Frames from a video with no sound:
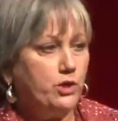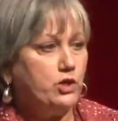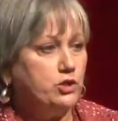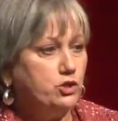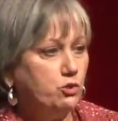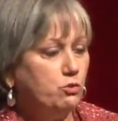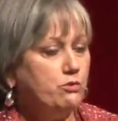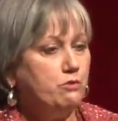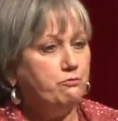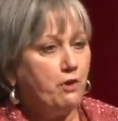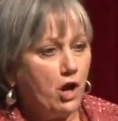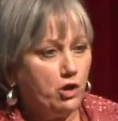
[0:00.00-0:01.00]
could do the
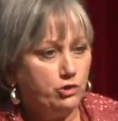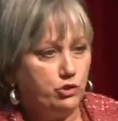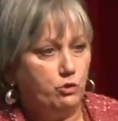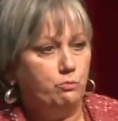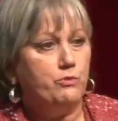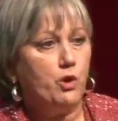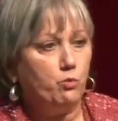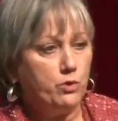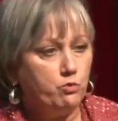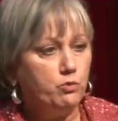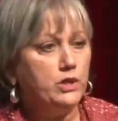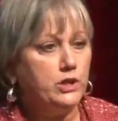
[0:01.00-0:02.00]
volume that we
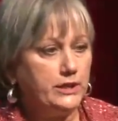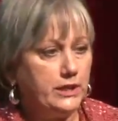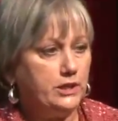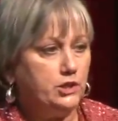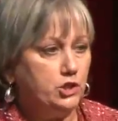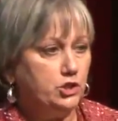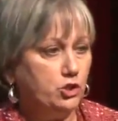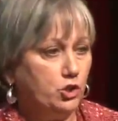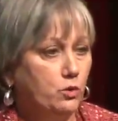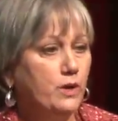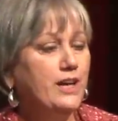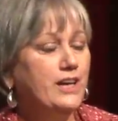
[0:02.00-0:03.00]
really needed to
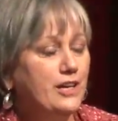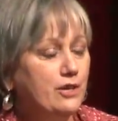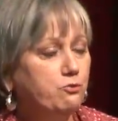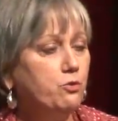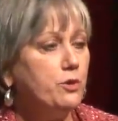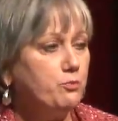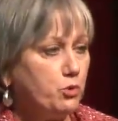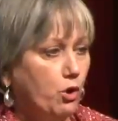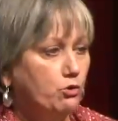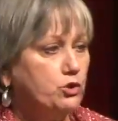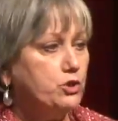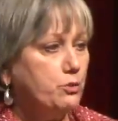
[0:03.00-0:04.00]
do if we
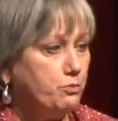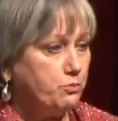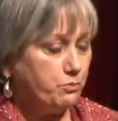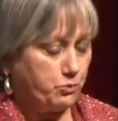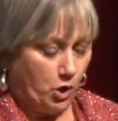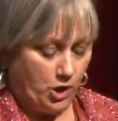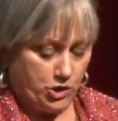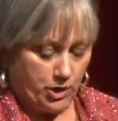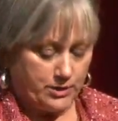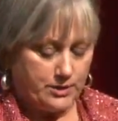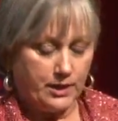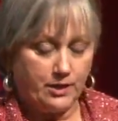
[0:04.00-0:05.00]
approached the
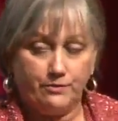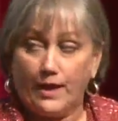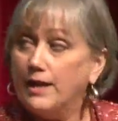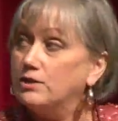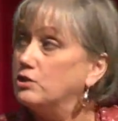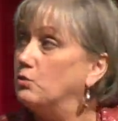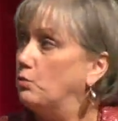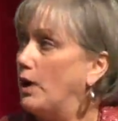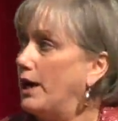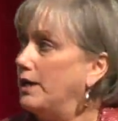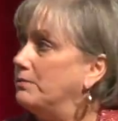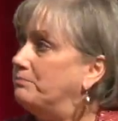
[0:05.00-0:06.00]
projects in that
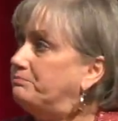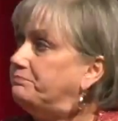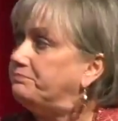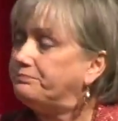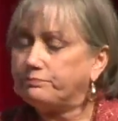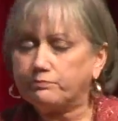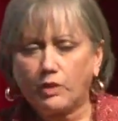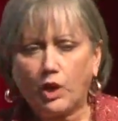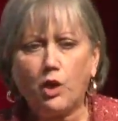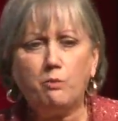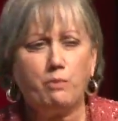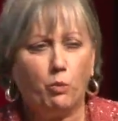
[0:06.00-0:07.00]
way.
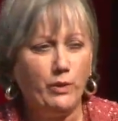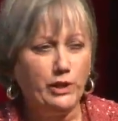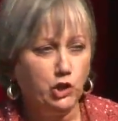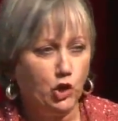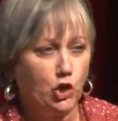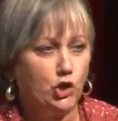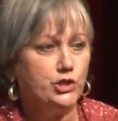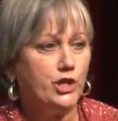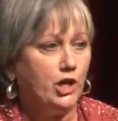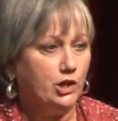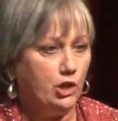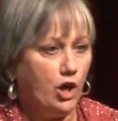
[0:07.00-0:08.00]
But we learned
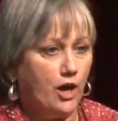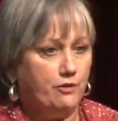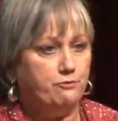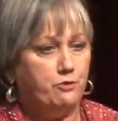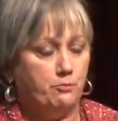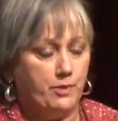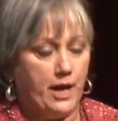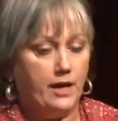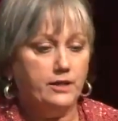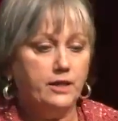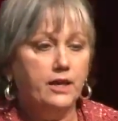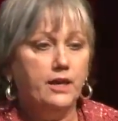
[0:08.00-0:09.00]
a lot from that
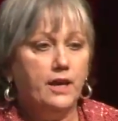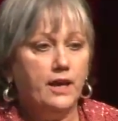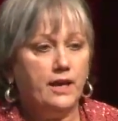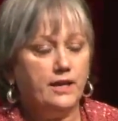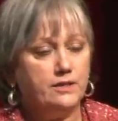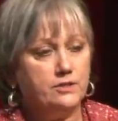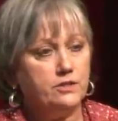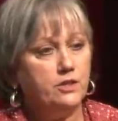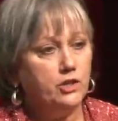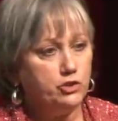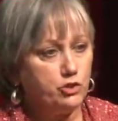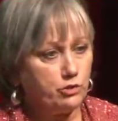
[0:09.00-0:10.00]
and
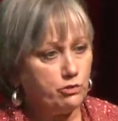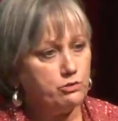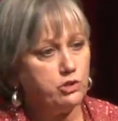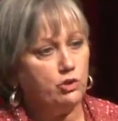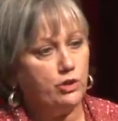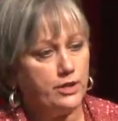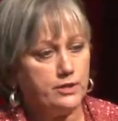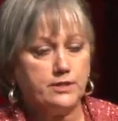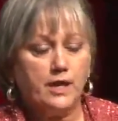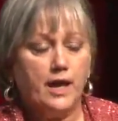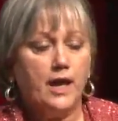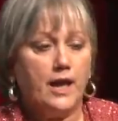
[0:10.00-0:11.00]
took those learnings
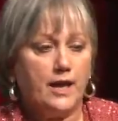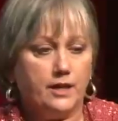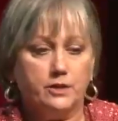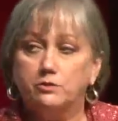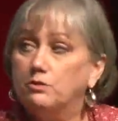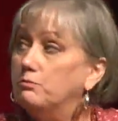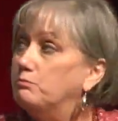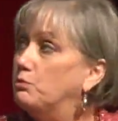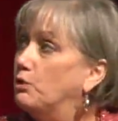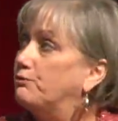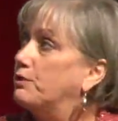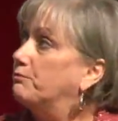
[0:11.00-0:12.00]
and
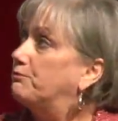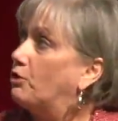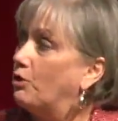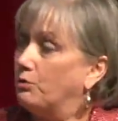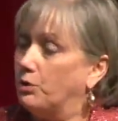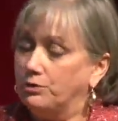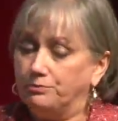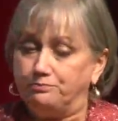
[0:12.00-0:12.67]
moved them forward.